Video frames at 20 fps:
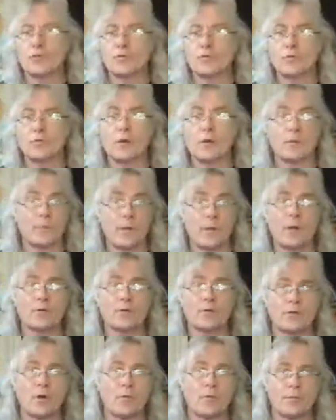well, but I was
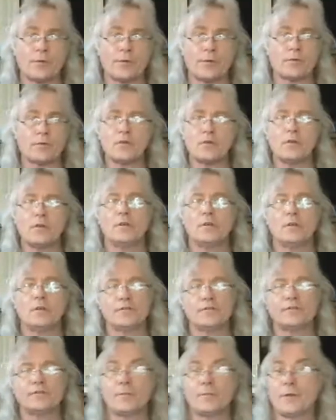hoping,
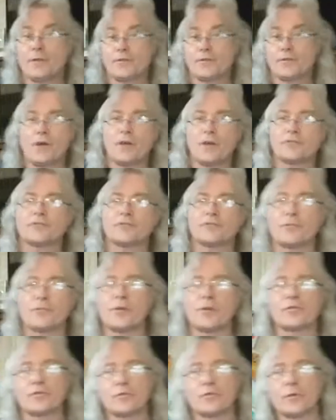said my thoughts and
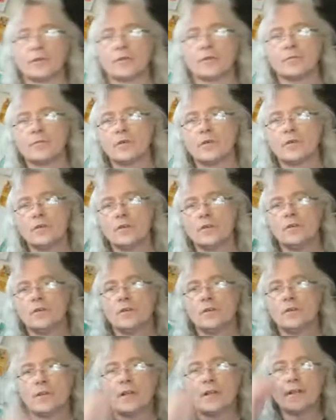prayers with him,
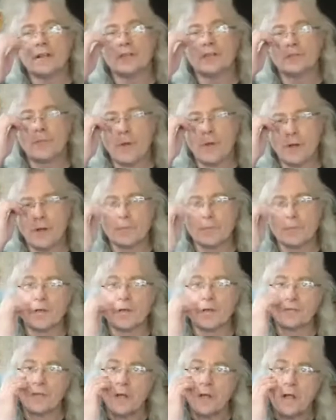that he gets better,
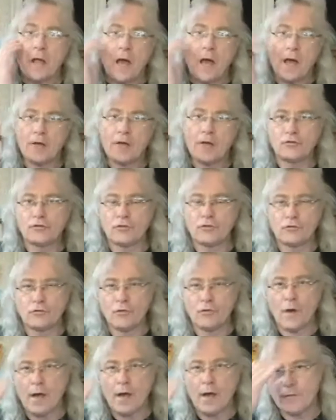because I used to
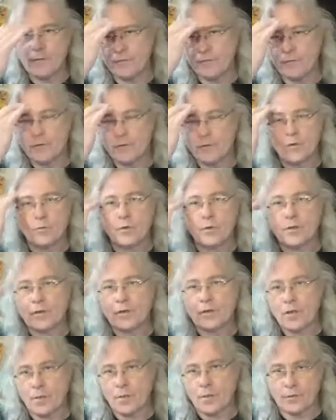drive, one of the
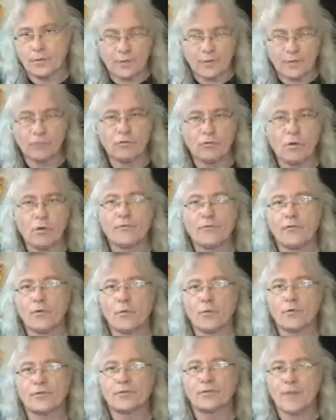companies I drove for
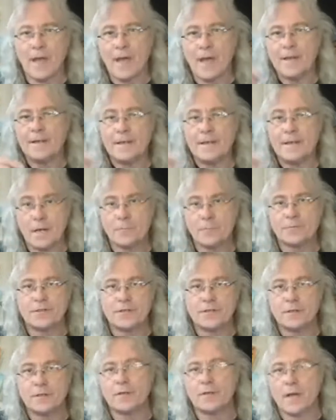was
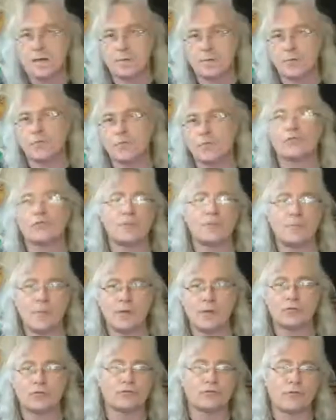NEMT, non-emergency
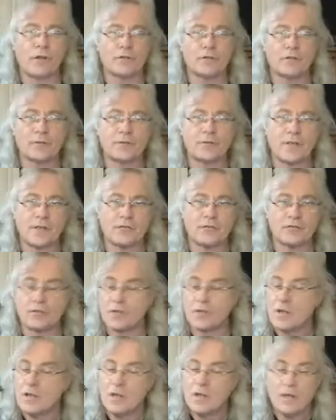medical transportation.
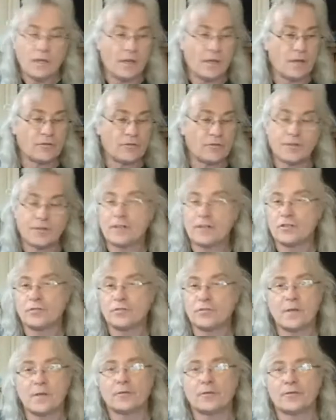I used to take these
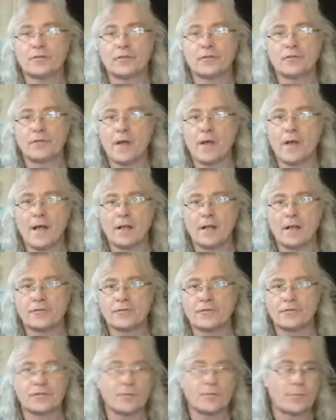people to their dialysis
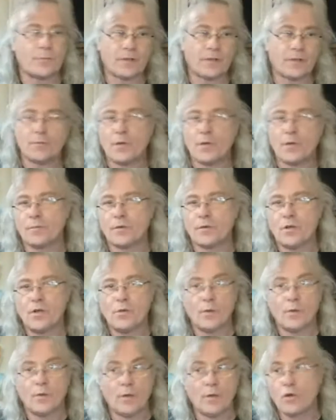and pick them up. When
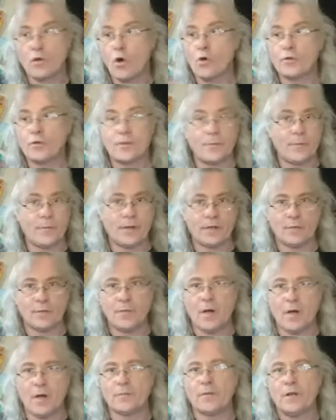I would go to pick them
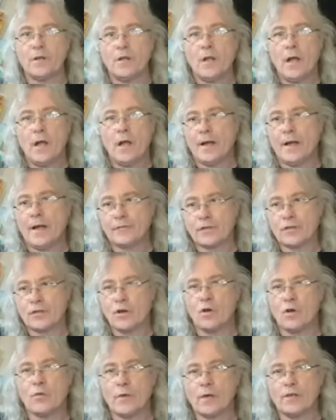up, I have to
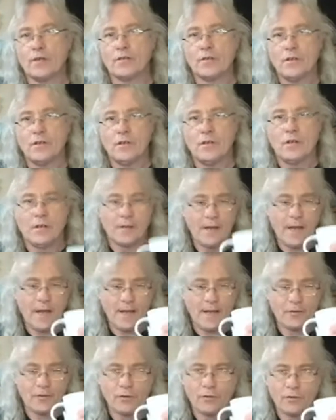go in,
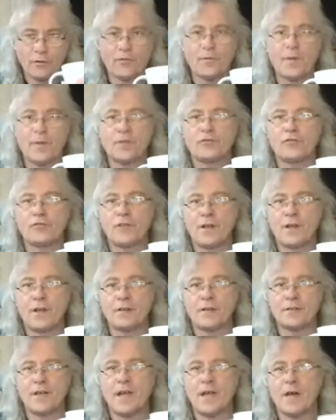and I had their
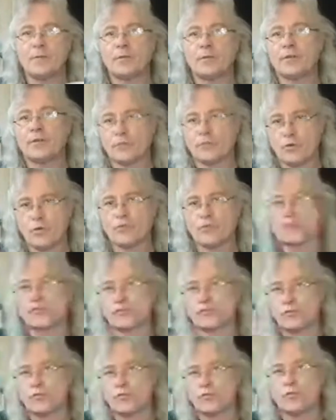information on the tablet, and of
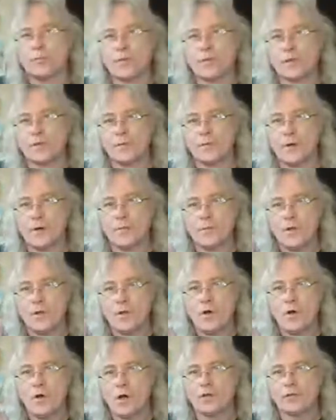course as soon as you pick them up,
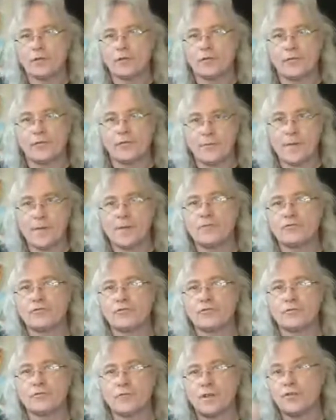all their
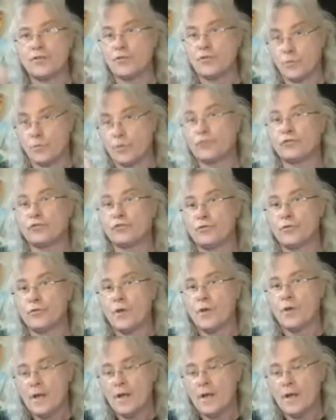information, and once you